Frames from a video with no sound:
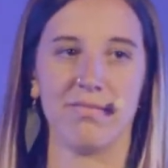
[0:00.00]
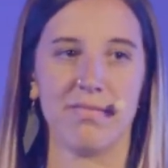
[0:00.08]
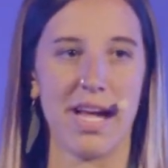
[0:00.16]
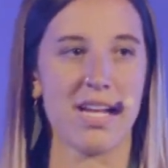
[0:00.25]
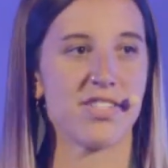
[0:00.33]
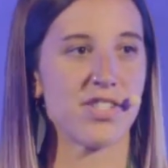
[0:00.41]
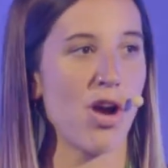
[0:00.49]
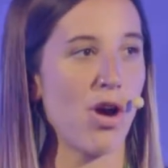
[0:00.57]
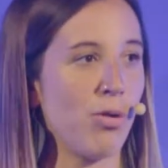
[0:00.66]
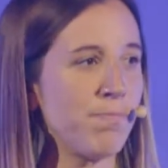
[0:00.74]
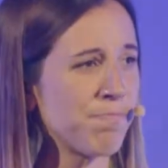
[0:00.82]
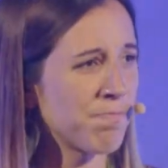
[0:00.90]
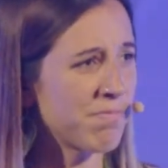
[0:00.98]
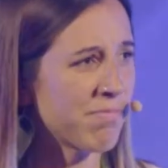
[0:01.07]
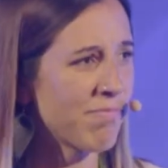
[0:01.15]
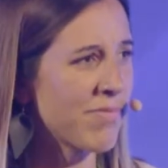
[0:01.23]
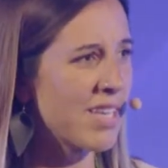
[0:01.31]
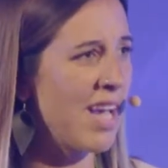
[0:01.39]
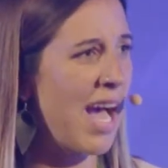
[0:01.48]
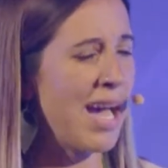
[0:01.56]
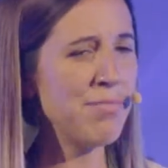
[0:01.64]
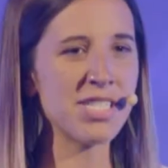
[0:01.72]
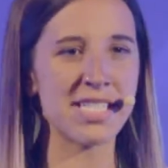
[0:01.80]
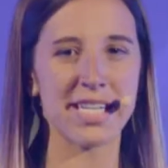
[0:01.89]
And so I'm
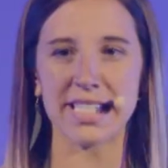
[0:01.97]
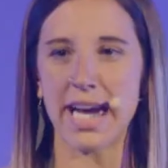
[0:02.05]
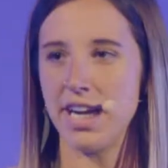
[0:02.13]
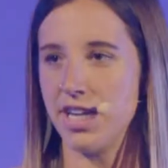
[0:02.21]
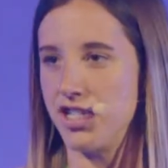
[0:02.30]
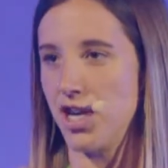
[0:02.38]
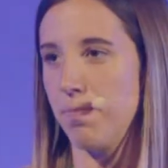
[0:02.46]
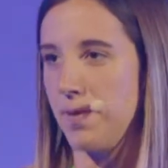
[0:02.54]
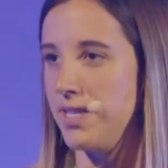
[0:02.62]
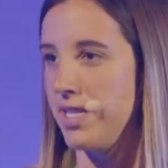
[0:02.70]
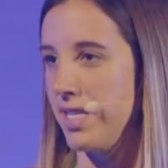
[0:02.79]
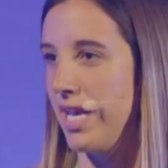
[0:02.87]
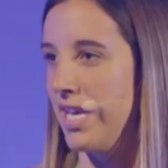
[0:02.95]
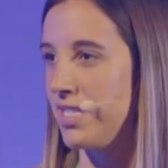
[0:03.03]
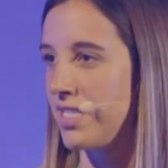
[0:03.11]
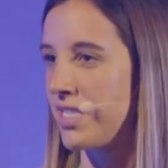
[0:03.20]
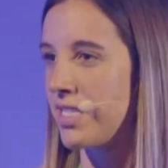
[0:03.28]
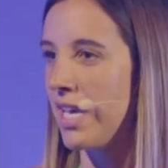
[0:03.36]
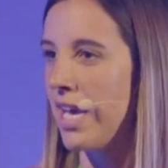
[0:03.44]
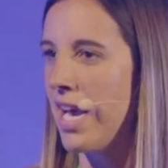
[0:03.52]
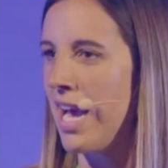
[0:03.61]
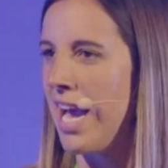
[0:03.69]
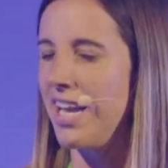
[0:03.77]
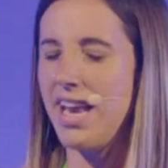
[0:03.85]
just excited to jump into this
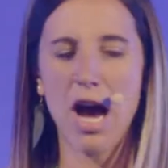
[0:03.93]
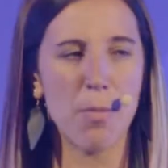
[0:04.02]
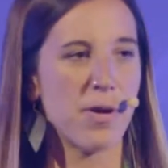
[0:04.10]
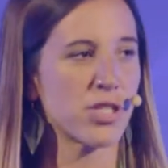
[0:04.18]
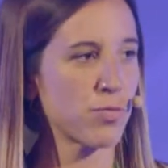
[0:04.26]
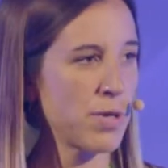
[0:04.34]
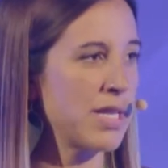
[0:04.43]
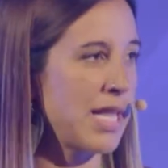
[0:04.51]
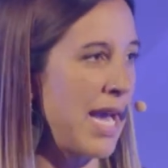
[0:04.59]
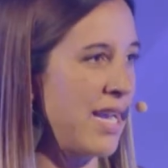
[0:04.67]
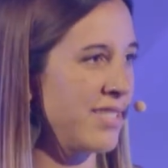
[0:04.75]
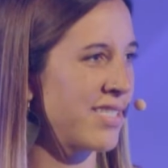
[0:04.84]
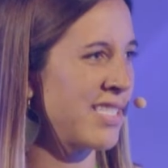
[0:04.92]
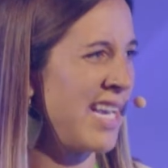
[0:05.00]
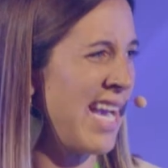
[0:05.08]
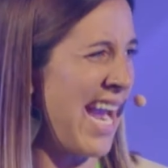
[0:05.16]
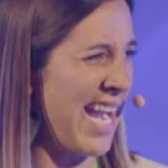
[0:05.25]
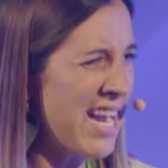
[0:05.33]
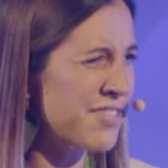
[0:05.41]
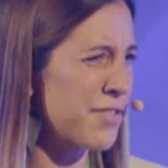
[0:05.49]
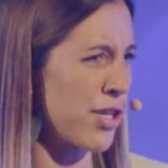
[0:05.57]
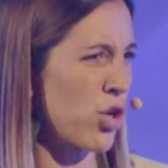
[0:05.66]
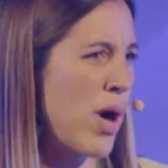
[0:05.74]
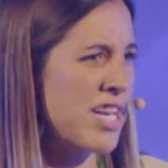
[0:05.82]
and to help us realize and answer
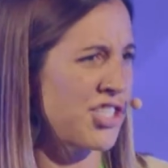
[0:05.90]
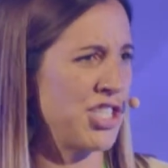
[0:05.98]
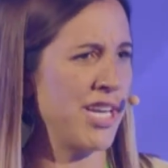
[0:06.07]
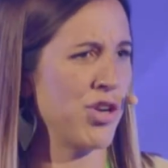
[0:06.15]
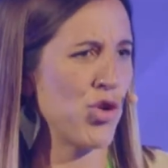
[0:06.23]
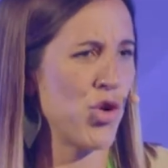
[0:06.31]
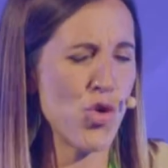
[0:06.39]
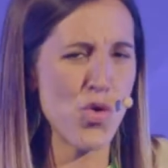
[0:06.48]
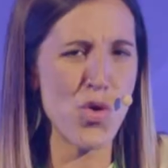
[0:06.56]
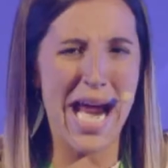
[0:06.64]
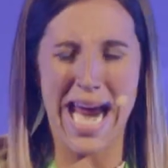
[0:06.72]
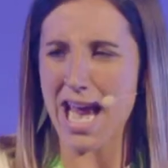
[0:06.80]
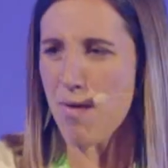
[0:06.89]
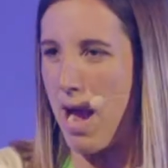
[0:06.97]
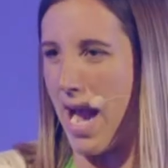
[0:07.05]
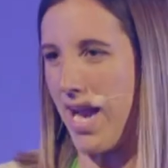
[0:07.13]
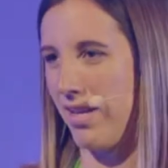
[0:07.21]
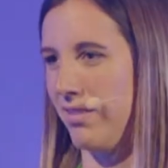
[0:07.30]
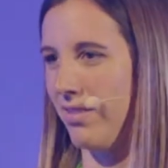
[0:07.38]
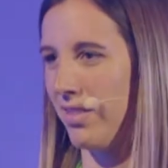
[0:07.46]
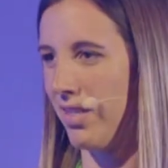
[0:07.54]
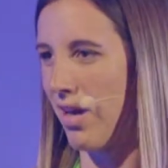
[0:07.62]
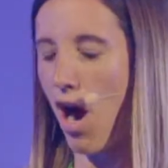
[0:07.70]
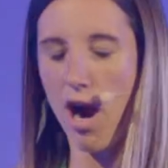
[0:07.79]
the question who am I?
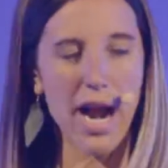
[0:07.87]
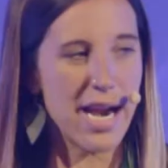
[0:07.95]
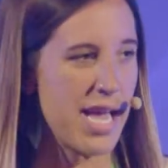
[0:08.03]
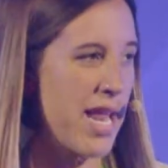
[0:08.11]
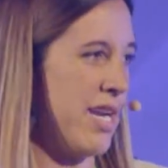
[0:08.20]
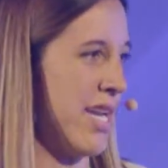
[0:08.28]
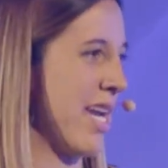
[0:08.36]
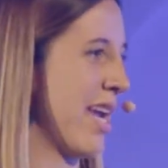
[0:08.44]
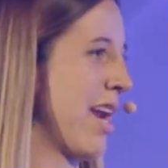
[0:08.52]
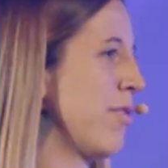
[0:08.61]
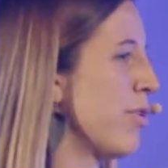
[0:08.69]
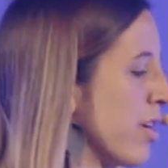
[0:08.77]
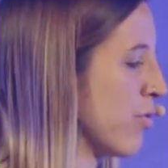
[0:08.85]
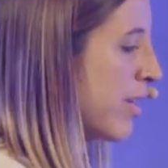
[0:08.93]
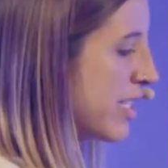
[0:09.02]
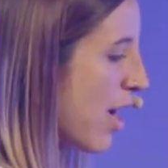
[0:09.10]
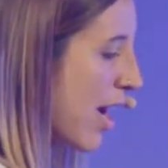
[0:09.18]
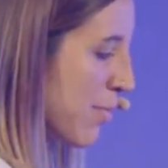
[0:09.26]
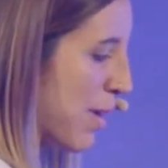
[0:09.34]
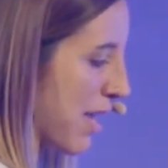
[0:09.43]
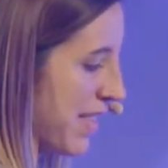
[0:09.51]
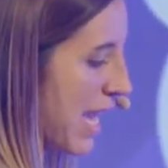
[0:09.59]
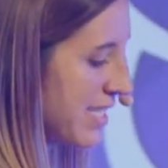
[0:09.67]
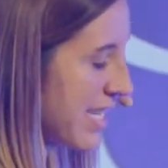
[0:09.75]
Our identity. And I want to really talk about
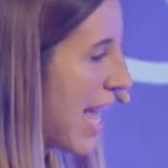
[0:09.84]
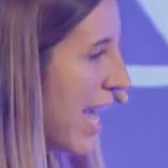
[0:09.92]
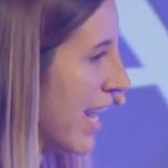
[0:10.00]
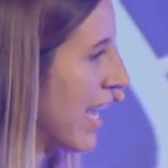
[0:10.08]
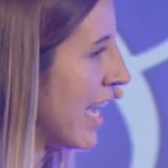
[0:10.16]
that tonight.